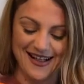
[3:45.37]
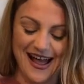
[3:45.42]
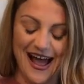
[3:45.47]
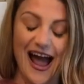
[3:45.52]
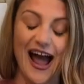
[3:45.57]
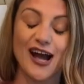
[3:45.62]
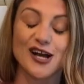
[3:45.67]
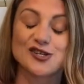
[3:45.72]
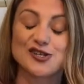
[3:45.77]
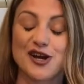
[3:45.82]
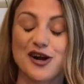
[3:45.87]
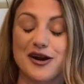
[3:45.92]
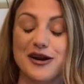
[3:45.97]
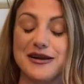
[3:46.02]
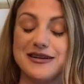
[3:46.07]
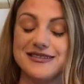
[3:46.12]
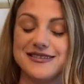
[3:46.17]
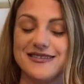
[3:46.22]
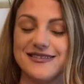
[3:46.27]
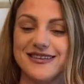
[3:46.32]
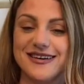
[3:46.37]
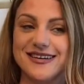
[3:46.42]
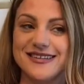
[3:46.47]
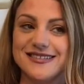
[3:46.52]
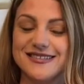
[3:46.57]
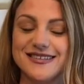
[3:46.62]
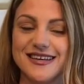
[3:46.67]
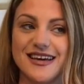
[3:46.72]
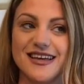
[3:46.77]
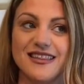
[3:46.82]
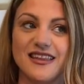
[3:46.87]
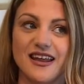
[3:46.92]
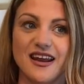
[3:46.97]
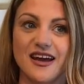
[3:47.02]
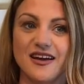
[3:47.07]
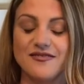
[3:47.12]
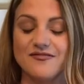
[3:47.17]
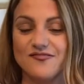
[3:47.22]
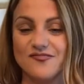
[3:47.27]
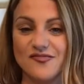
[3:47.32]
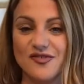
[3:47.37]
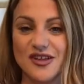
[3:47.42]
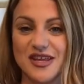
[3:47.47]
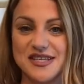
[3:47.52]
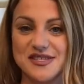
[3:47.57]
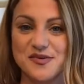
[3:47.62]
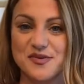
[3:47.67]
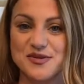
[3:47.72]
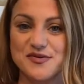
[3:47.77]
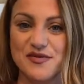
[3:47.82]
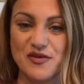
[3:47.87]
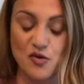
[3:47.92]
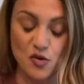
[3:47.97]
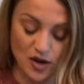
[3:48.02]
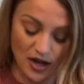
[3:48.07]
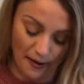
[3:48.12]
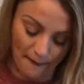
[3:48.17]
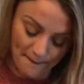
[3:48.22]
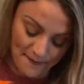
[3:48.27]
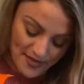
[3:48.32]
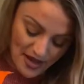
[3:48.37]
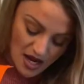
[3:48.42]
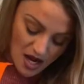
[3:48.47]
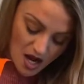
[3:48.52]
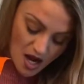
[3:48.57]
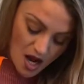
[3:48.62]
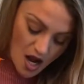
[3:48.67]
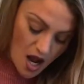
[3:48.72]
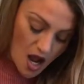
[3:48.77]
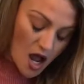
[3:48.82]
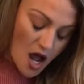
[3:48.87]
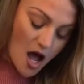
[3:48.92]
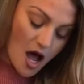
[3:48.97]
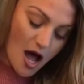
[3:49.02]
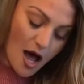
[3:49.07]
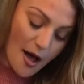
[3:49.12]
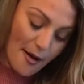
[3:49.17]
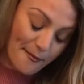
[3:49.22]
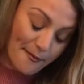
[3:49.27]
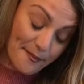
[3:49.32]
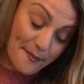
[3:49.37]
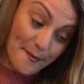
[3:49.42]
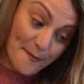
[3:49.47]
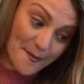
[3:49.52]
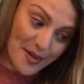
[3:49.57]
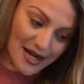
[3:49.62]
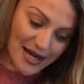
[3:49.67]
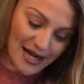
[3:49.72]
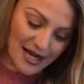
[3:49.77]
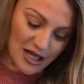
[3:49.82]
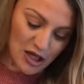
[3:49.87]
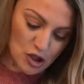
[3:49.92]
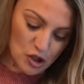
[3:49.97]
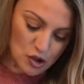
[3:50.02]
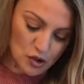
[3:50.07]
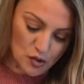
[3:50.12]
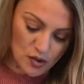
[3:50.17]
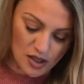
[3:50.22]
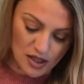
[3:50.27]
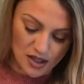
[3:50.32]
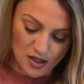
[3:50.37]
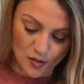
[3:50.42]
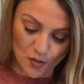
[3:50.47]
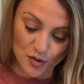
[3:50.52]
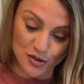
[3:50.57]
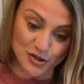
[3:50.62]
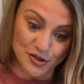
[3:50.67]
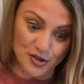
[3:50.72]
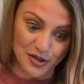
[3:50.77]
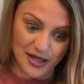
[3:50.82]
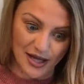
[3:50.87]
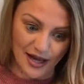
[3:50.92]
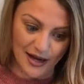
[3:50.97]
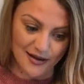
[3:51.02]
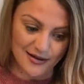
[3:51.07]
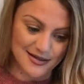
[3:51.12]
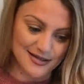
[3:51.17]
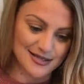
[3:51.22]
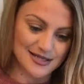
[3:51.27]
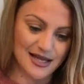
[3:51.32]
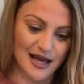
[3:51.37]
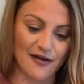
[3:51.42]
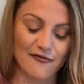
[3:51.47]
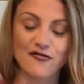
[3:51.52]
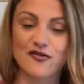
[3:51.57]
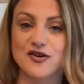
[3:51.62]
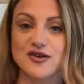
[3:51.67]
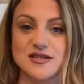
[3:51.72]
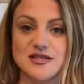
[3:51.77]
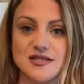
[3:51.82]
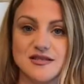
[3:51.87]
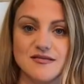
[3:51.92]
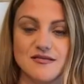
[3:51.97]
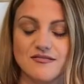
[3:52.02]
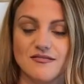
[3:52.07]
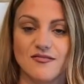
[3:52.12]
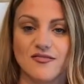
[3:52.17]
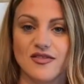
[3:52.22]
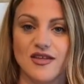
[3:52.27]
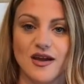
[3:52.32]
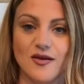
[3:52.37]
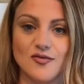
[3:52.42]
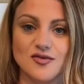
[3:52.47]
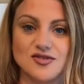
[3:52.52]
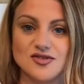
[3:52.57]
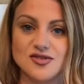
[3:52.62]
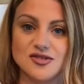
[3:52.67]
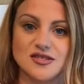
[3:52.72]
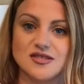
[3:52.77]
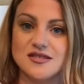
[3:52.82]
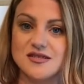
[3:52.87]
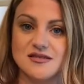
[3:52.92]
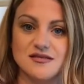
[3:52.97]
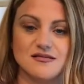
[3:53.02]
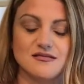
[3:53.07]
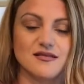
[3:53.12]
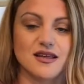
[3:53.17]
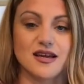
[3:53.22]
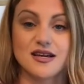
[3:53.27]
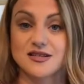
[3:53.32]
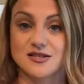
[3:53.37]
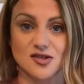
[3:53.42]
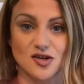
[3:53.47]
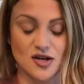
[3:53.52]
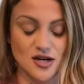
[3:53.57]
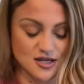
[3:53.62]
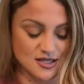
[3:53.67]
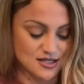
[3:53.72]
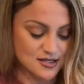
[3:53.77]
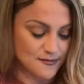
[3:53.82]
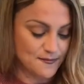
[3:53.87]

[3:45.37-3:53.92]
Actually, I already did this. And then I realized I wasn't recording. But anywho, we'll do it again because that first thing was just like a circus.